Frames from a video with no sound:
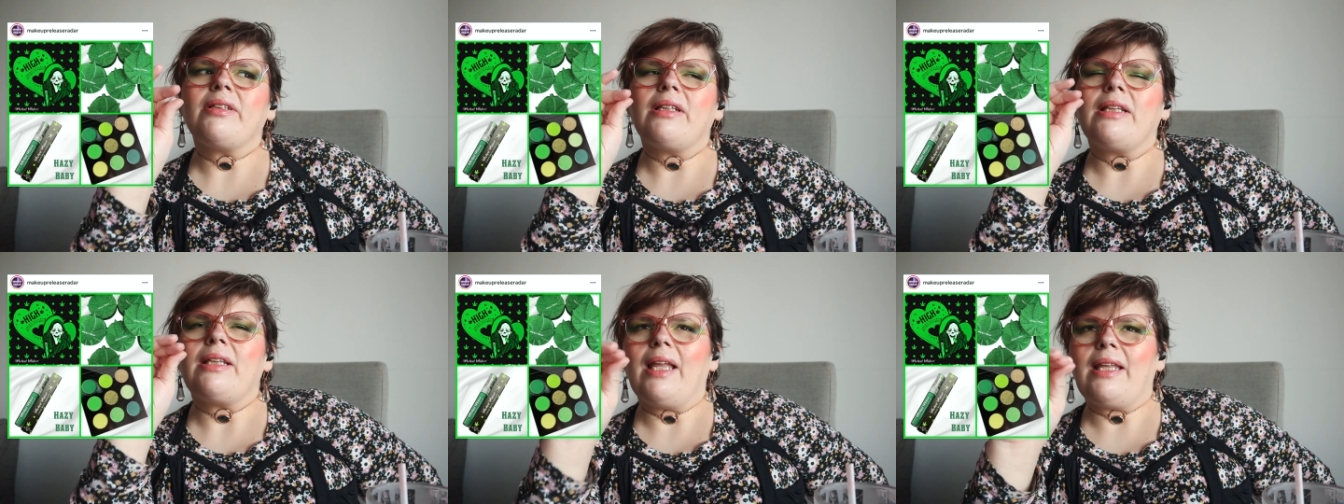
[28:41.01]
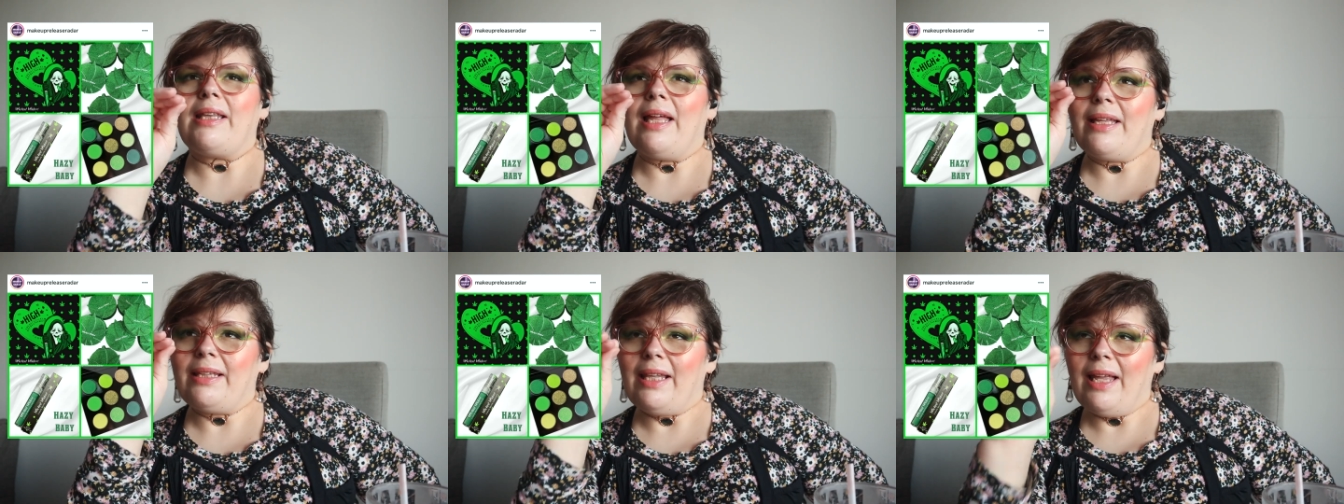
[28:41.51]
le
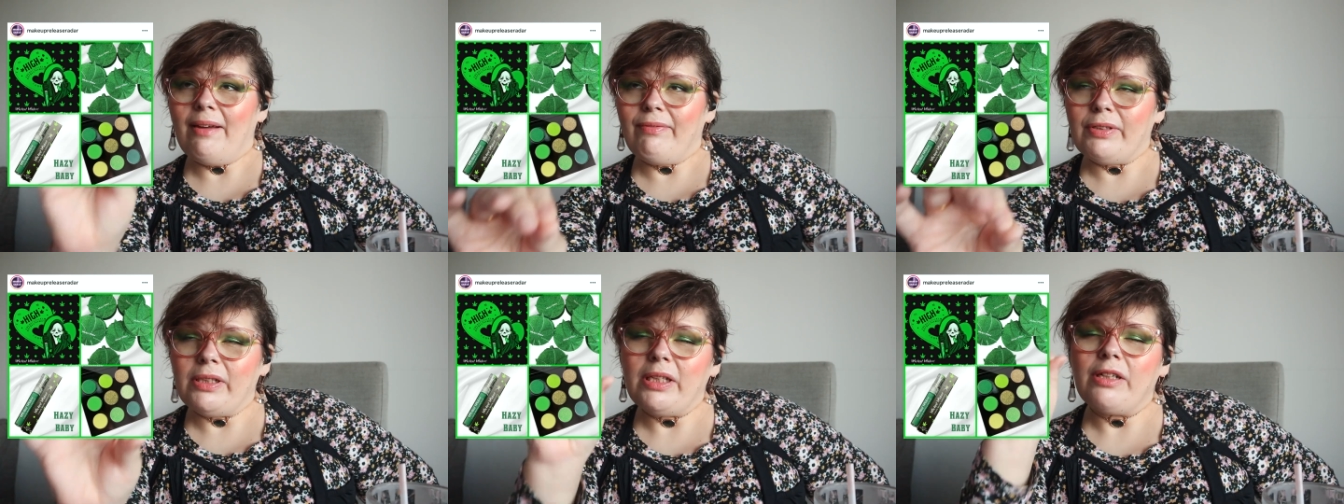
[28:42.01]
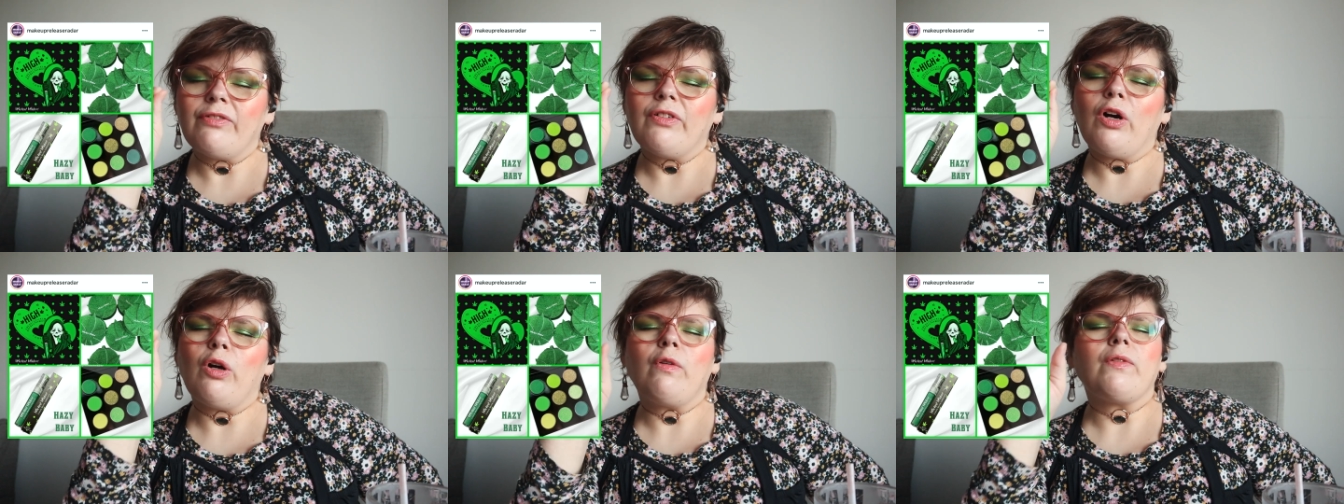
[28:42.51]
level of
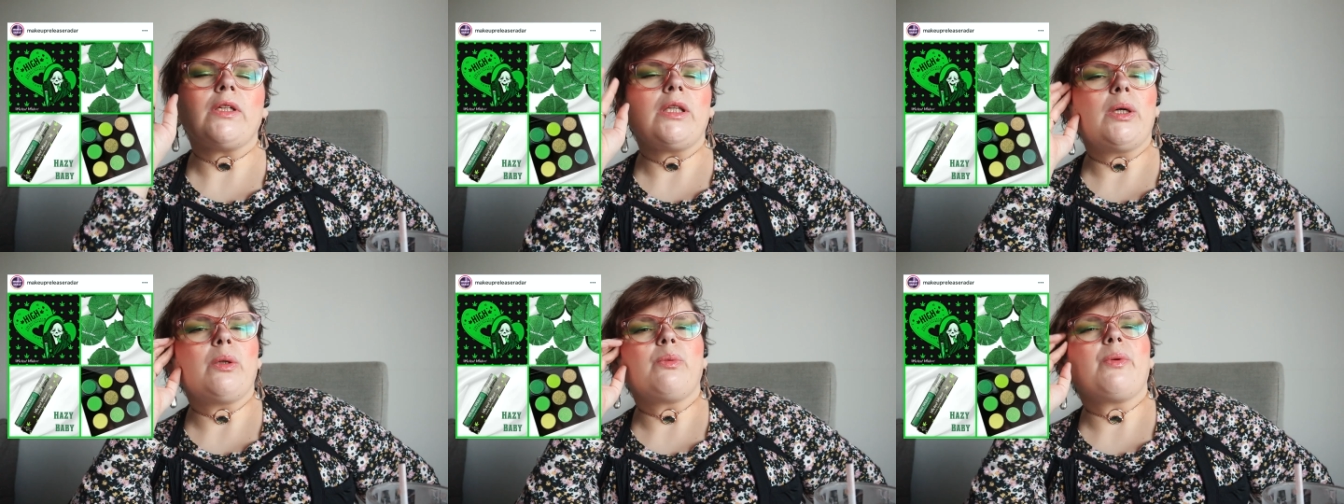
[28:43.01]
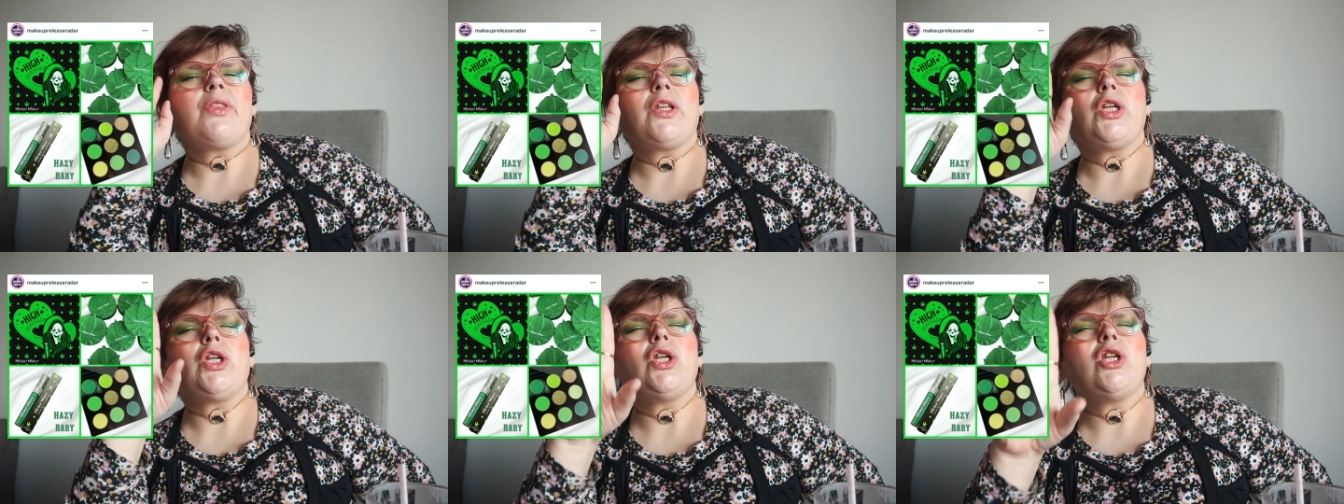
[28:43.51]
overload with
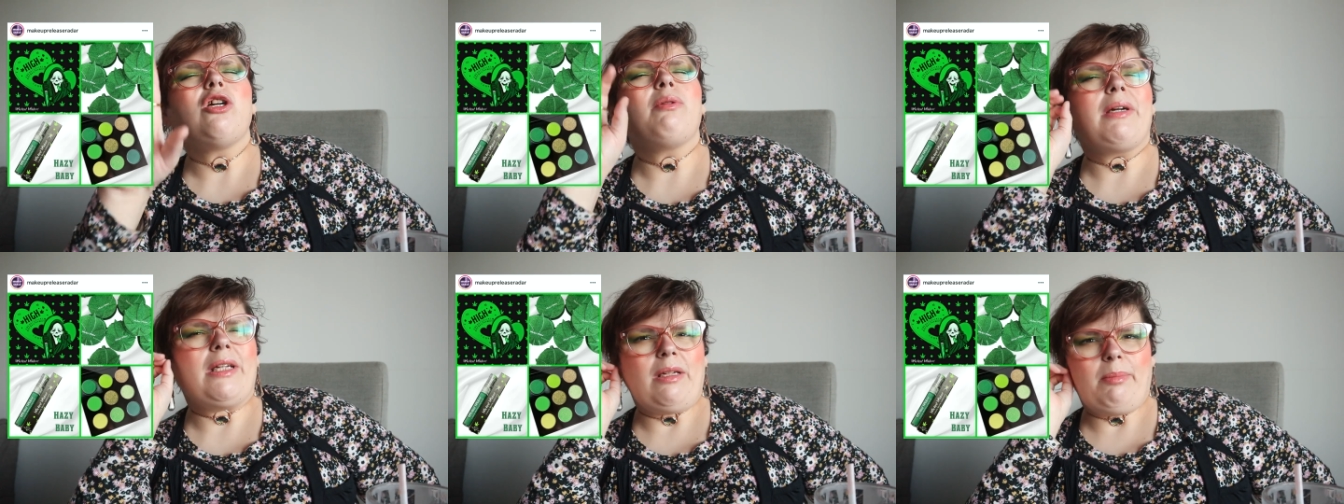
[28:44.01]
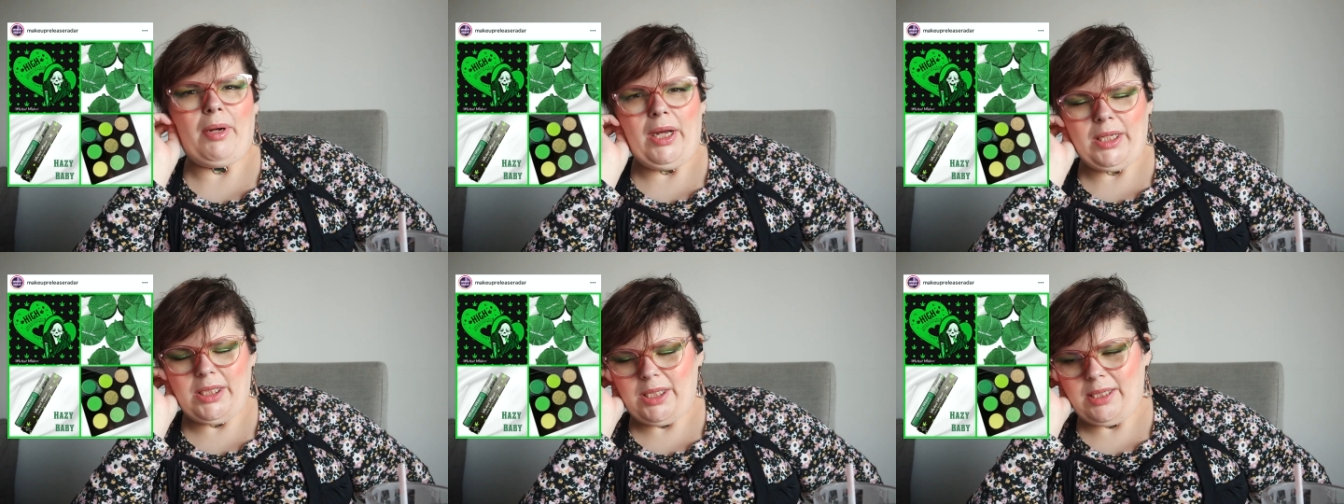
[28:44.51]
new indie
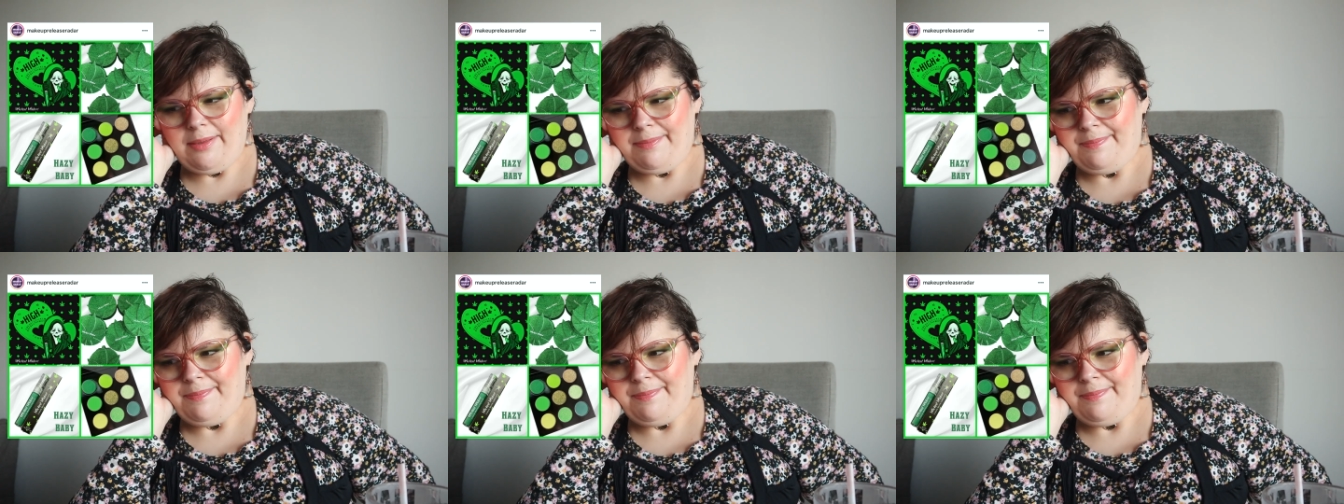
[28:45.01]
brands.